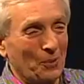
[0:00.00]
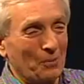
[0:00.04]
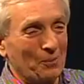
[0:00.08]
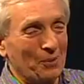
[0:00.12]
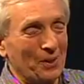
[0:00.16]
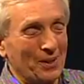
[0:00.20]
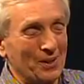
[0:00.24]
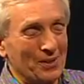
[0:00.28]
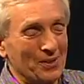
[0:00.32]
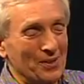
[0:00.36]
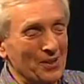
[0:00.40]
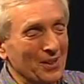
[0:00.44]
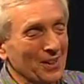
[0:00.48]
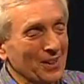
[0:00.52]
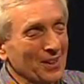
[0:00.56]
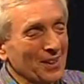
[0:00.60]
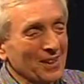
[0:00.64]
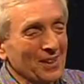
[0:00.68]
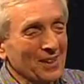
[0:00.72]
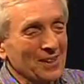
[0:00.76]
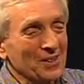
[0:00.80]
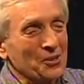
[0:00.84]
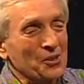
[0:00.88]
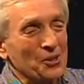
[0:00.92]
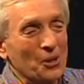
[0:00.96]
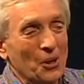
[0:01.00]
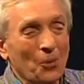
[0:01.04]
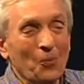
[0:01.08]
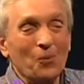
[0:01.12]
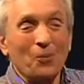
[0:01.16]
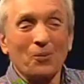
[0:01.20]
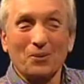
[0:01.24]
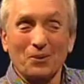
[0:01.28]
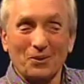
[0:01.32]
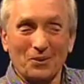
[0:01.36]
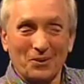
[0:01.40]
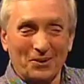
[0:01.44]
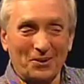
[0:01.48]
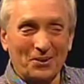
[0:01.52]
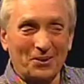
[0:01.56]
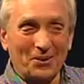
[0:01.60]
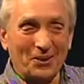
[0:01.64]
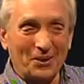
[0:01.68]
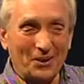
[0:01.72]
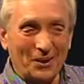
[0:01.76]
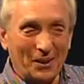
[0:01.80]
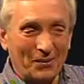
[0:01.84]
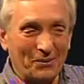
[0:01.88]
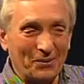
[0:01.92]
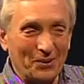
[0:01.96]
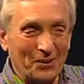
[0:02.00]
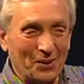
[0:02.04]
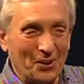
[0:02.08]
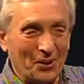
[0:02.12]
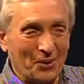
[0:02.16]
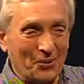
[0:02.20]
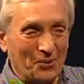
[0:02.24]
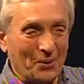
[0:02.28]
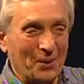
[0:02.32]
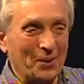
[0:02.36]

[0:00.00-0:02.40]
Sure. Because so you never know.